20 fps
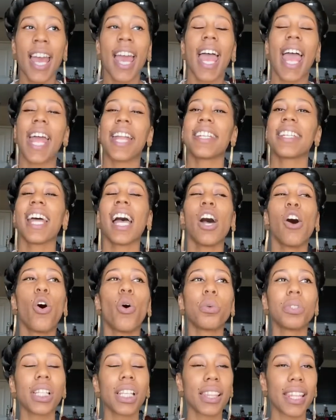And not
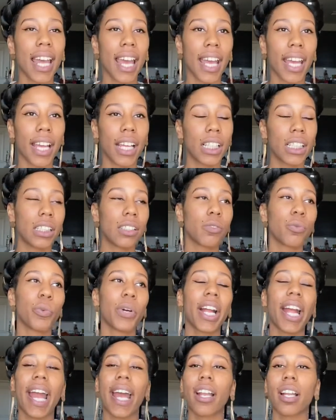only that, we're
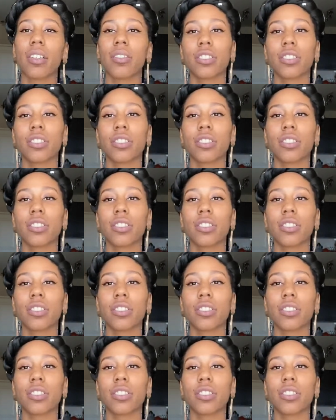at